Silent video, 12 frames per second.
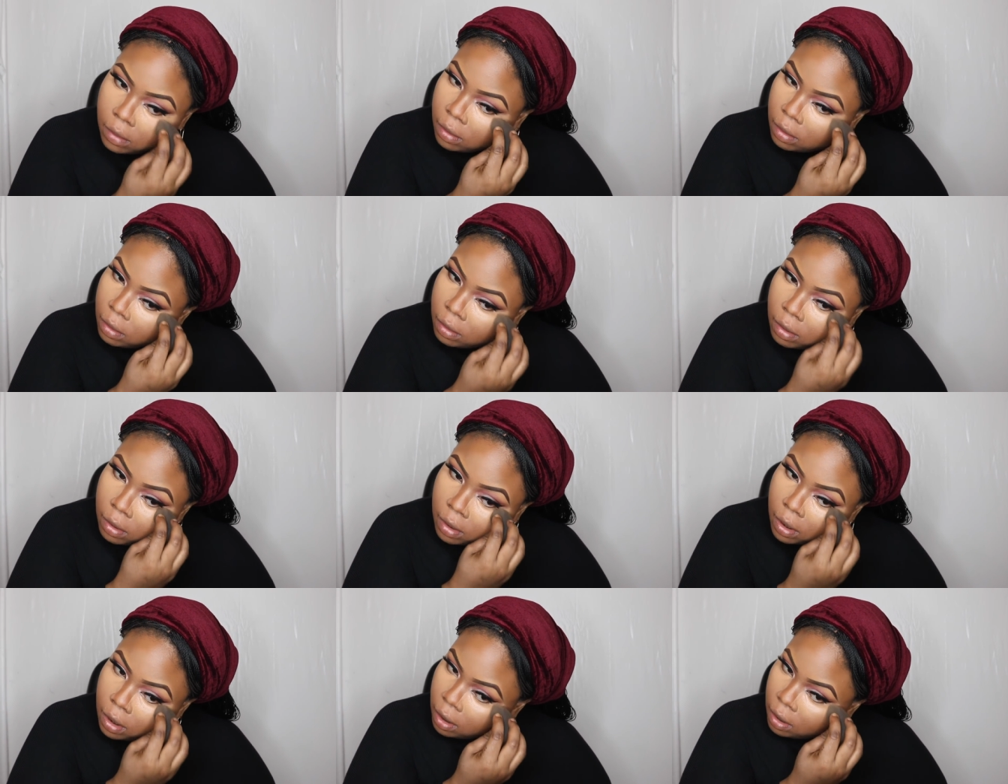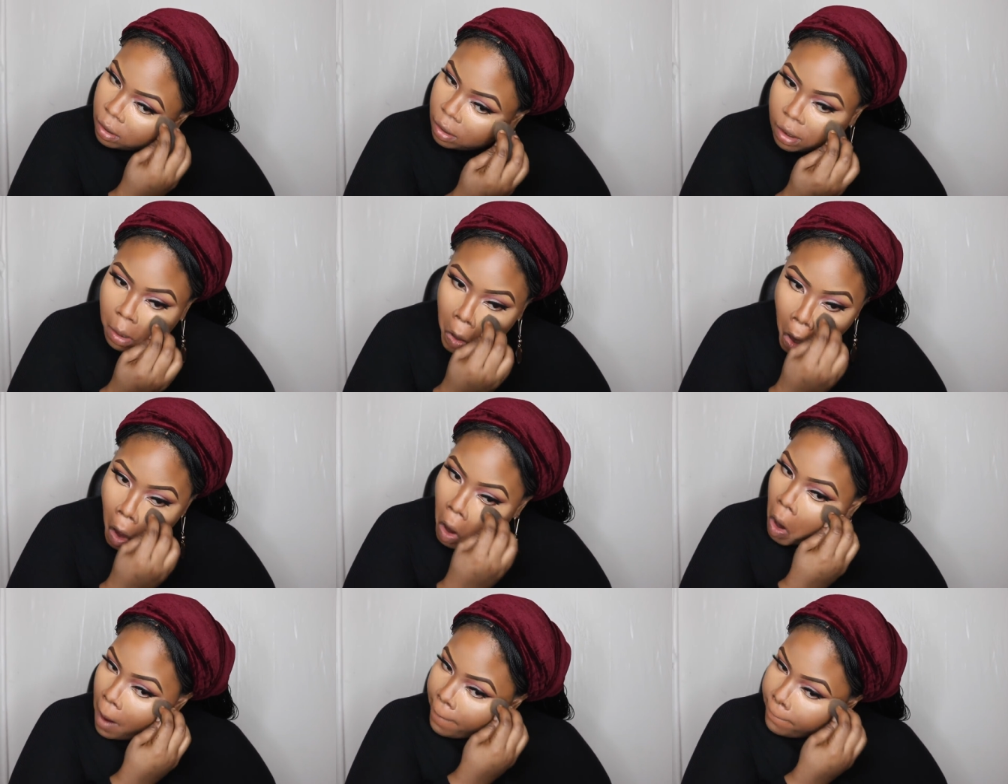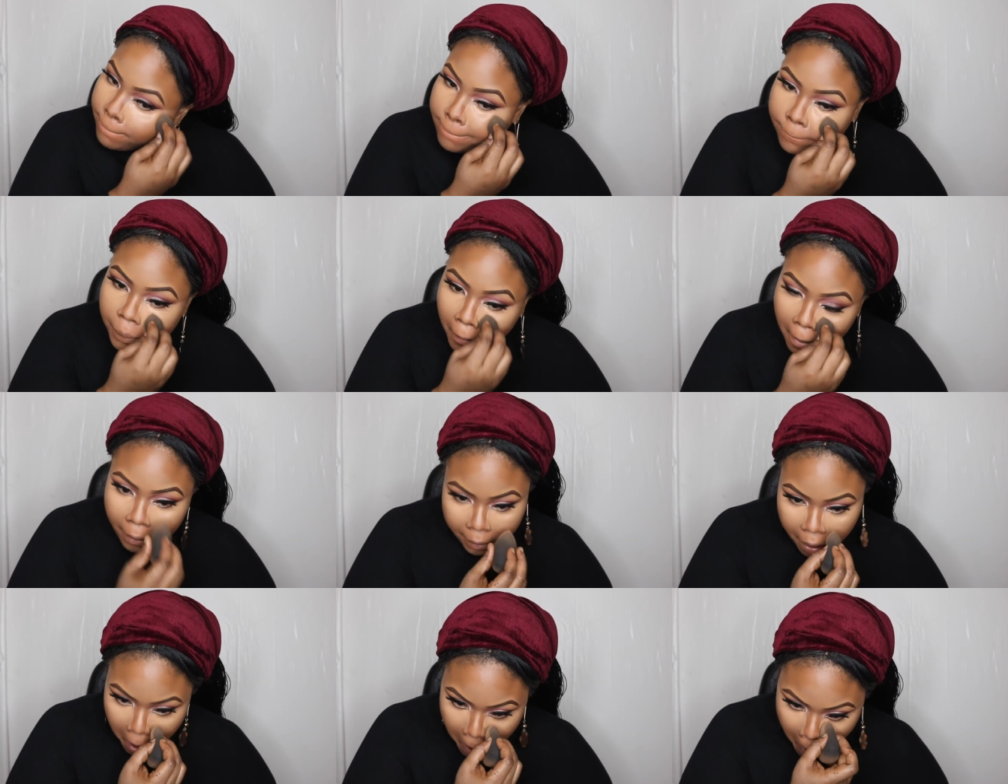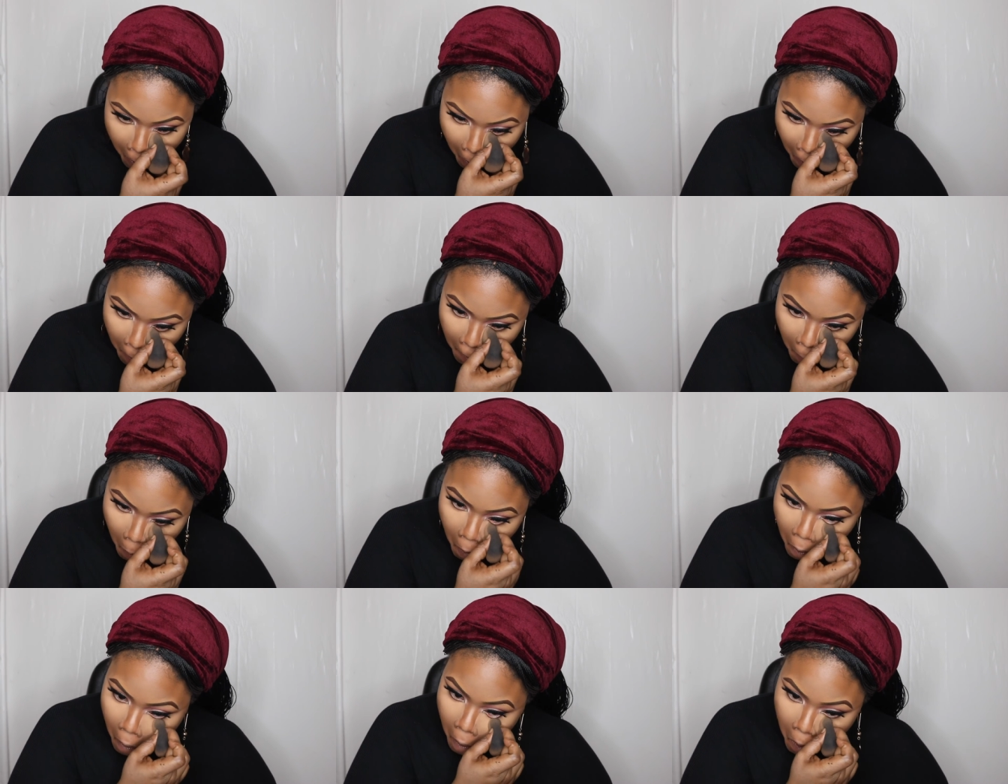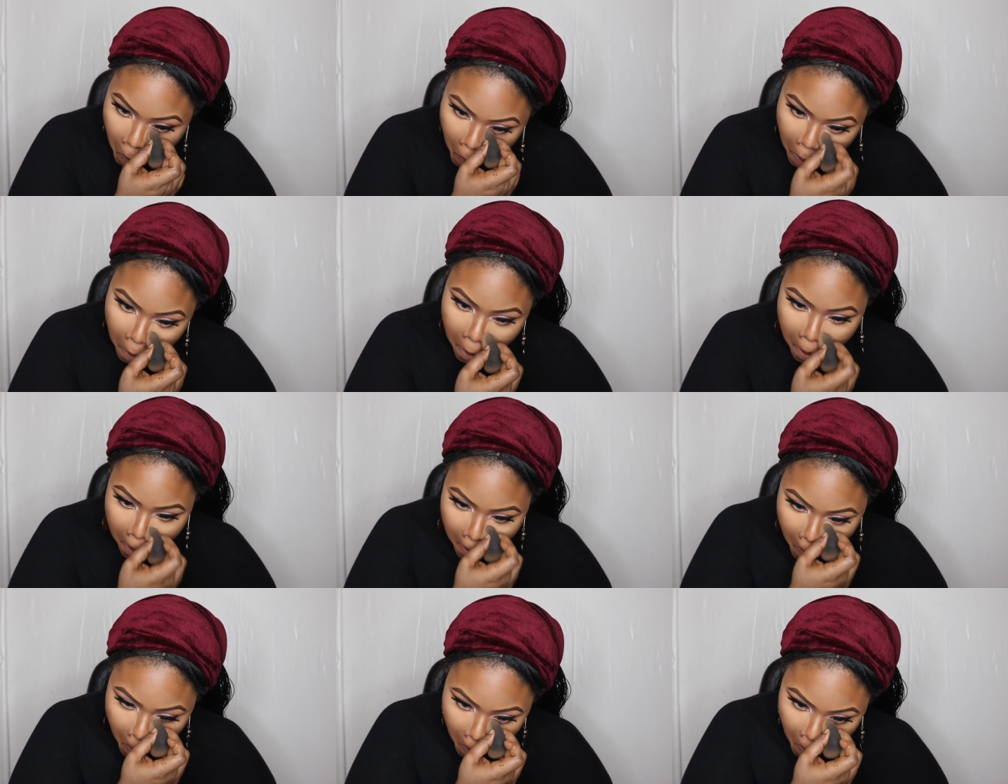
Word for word: Okay, now I'm, I'm just smoothing out my concealer underneath my eyes because I'm getting ready to